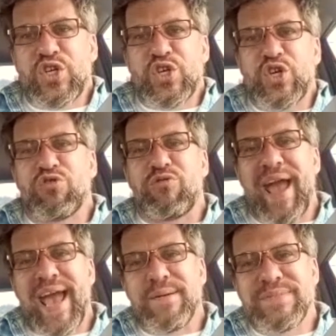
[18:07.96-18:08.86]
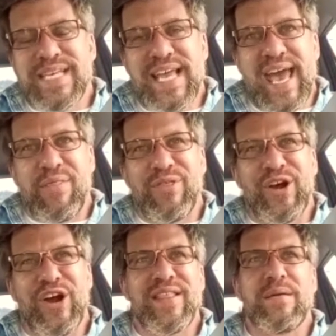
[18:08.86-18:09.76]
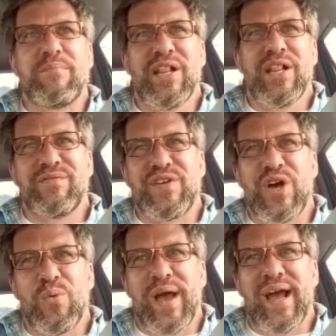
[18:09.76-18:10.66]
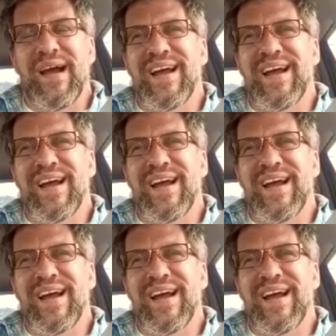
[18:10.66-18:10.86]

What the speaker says: Crammed together in the middle of nowhere.